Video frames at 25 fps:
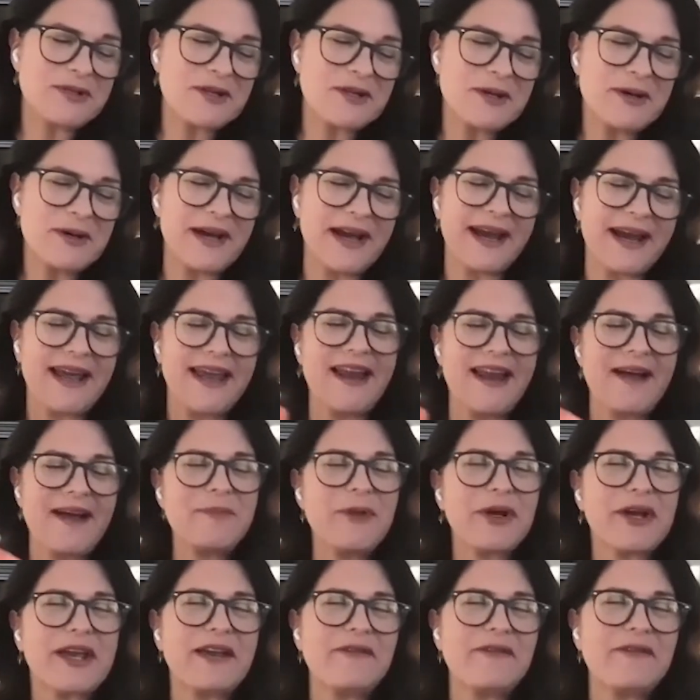doing. And I'm
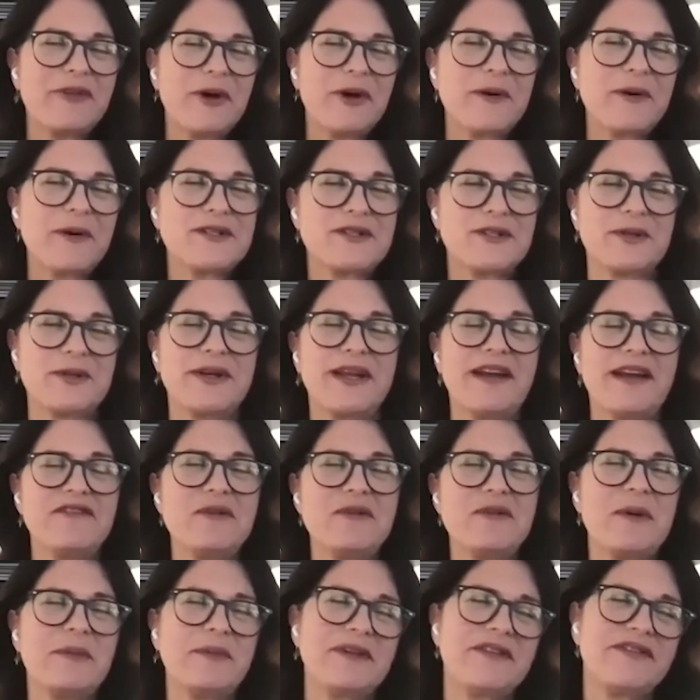looking forward to it.
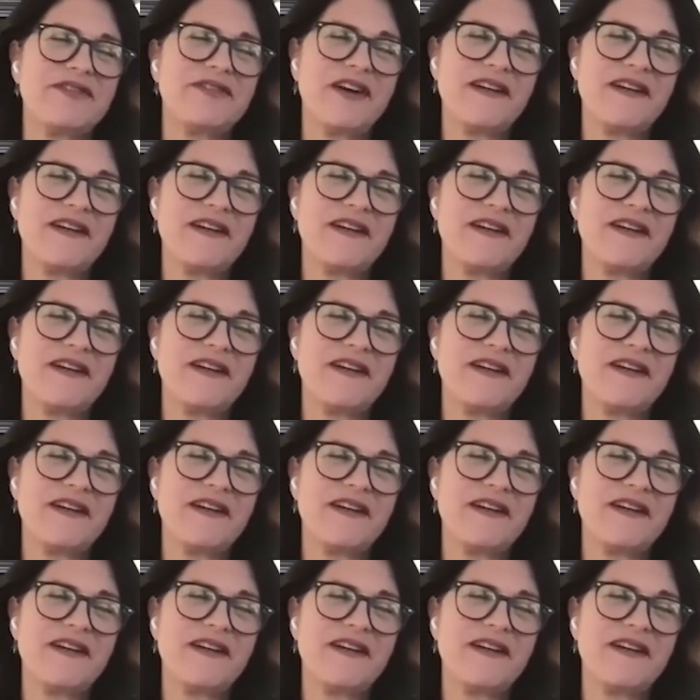Everyone was